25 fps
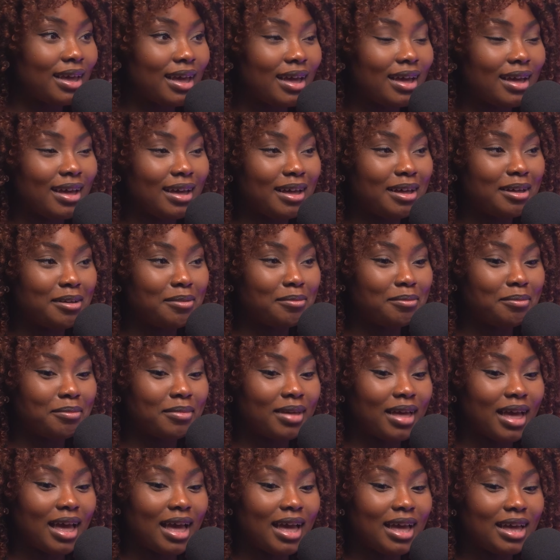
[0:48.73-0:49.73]
Mm. Um,
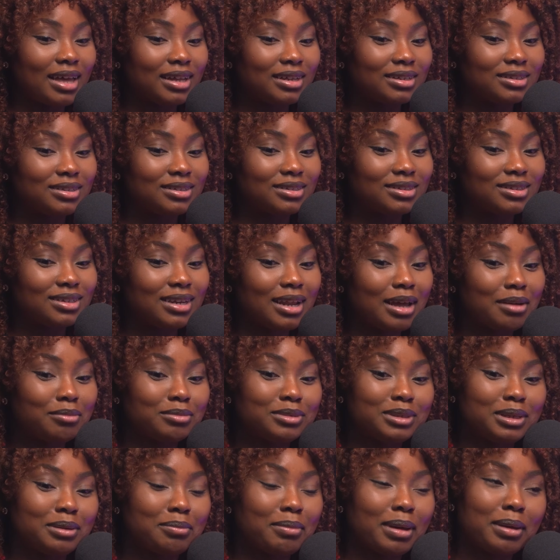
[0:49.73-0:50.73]
mm. And now
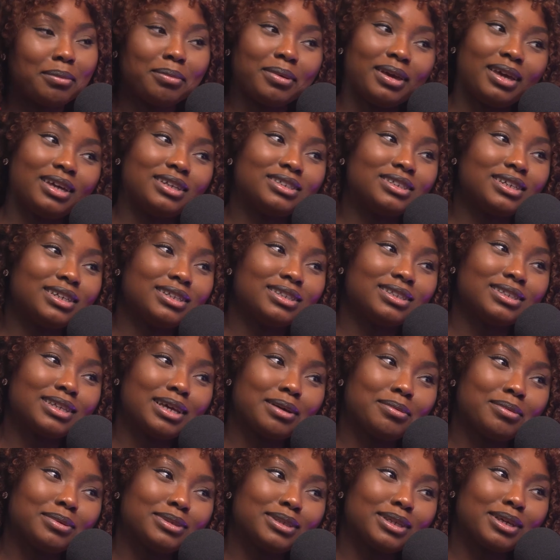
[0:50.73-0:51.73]
I'm doing my PhD in
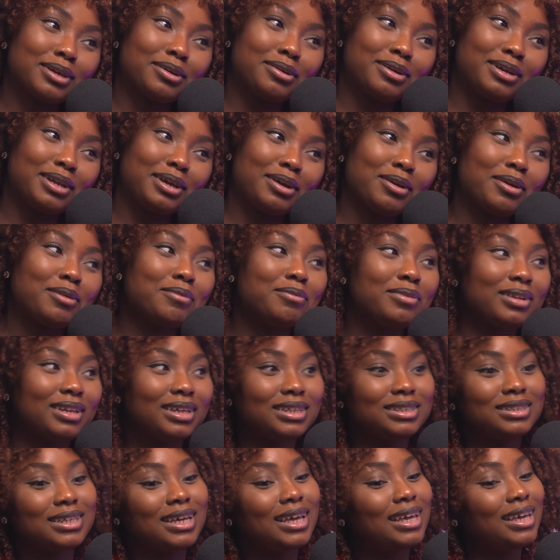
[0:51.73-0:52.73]
cybersecurity,
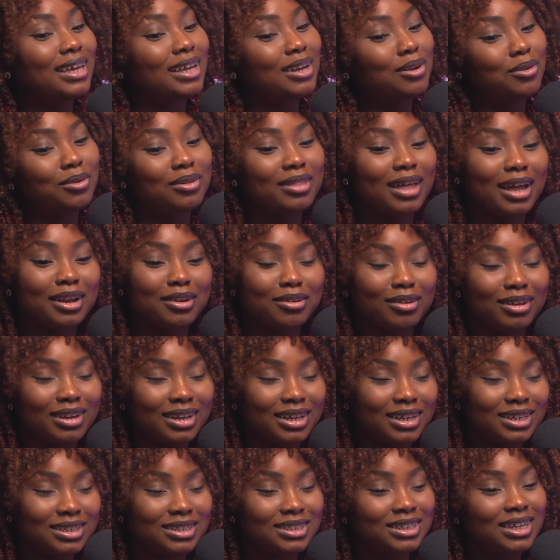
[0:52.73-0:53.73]
hopefully taking all that
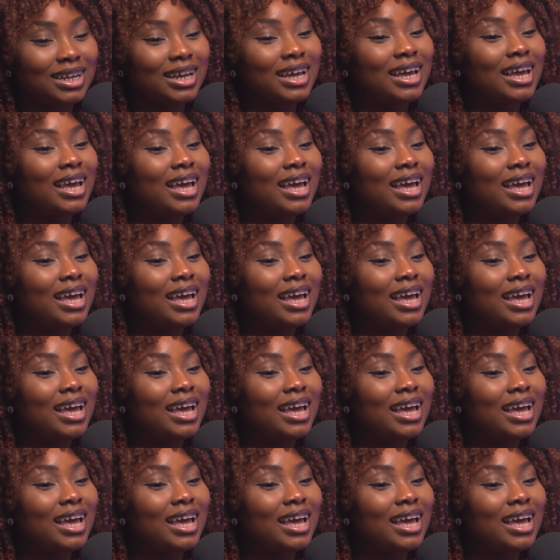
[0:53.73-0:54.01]
knowledge.